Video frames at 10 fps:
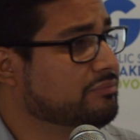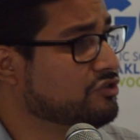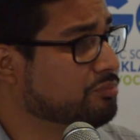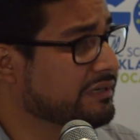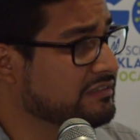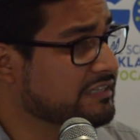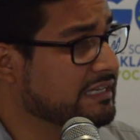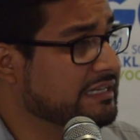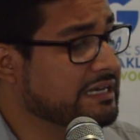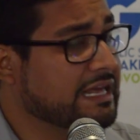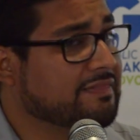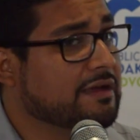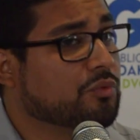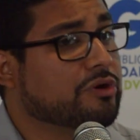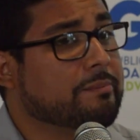superintendent and
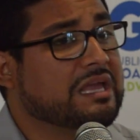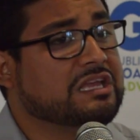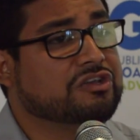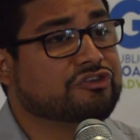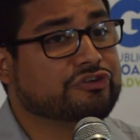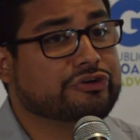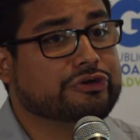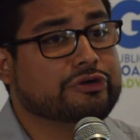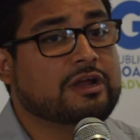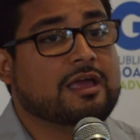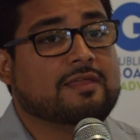that we're making sure